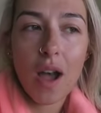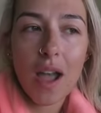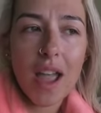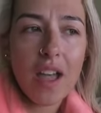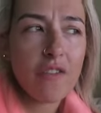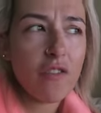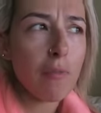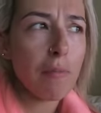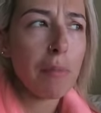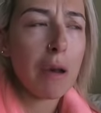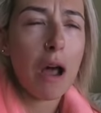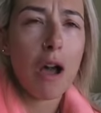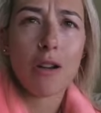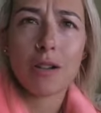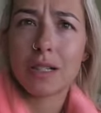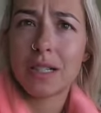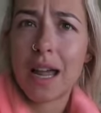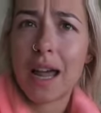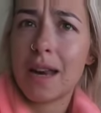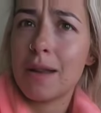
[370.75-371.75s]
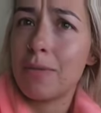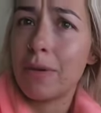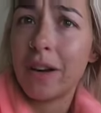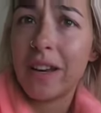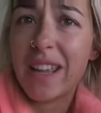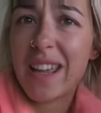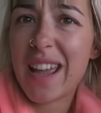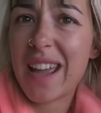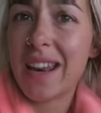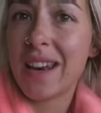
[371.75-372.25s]
I haven't blocked
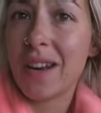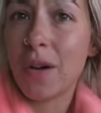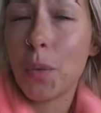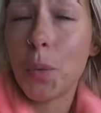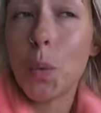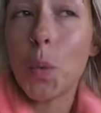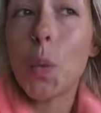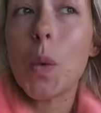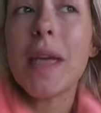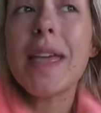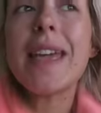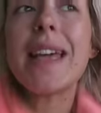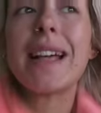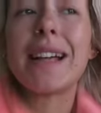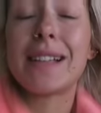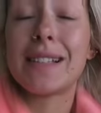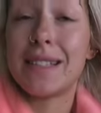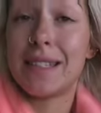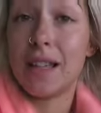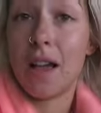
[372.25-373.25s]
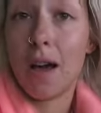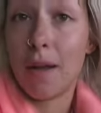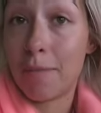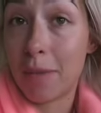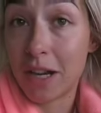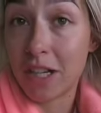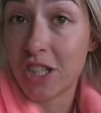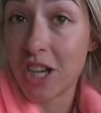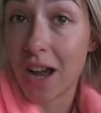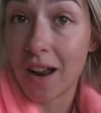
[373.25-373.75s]
anybody in weeks on
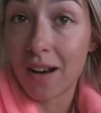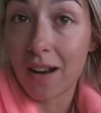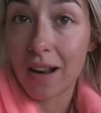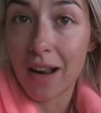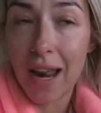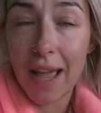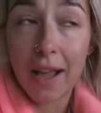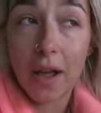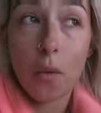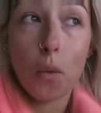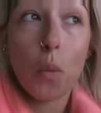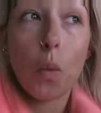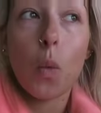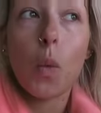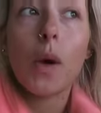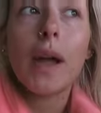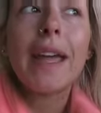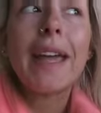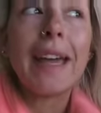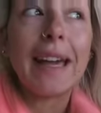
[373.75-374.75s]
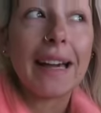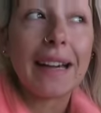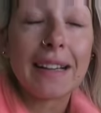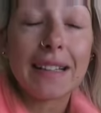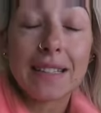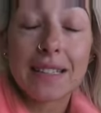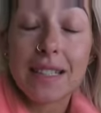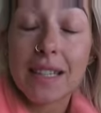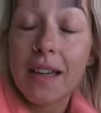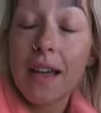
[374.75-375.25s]
my channel, like
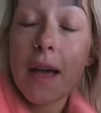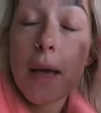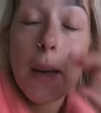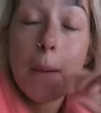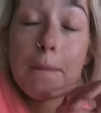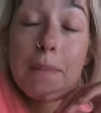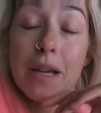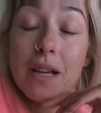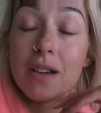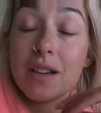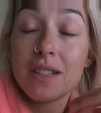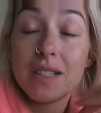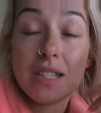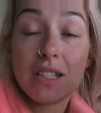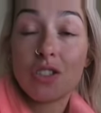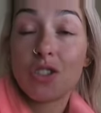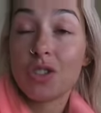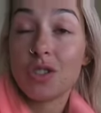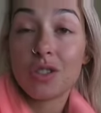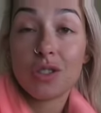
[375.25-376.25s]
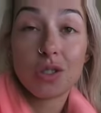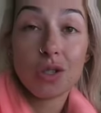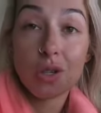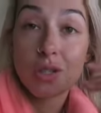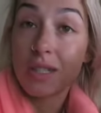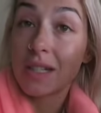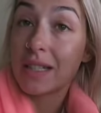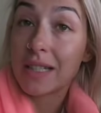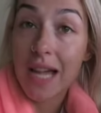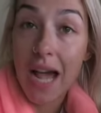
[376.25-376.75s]
weeks, because it just
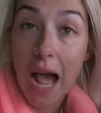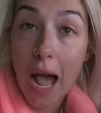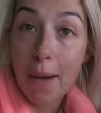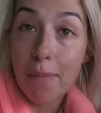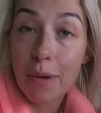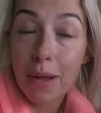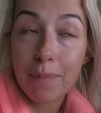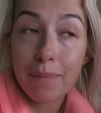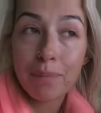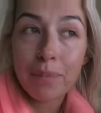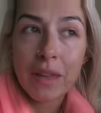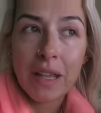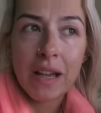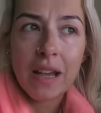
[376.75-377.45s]
doesn't happen.